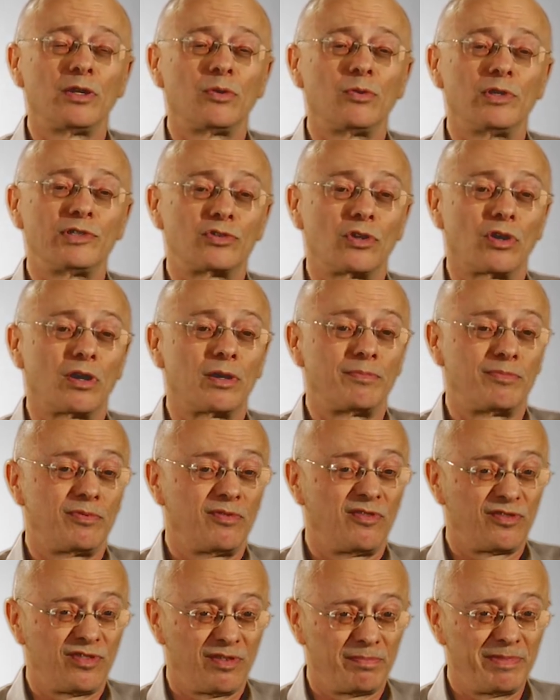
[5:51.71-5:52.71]
which are
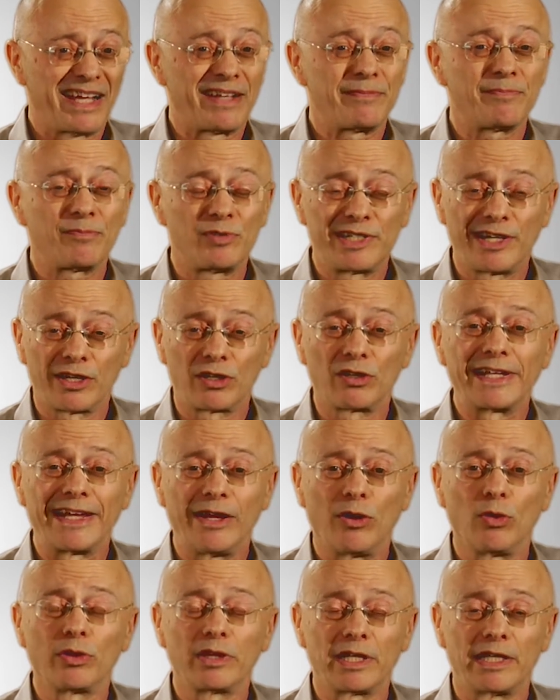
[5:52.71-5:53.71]
not particularly
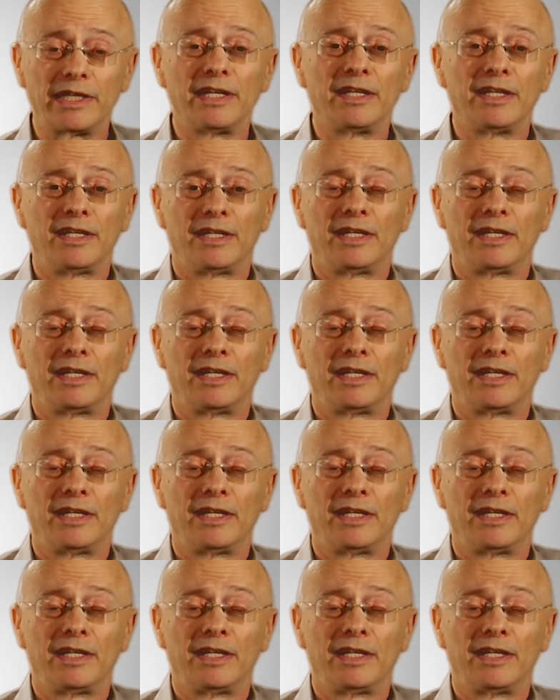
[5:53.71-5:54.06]
healthy.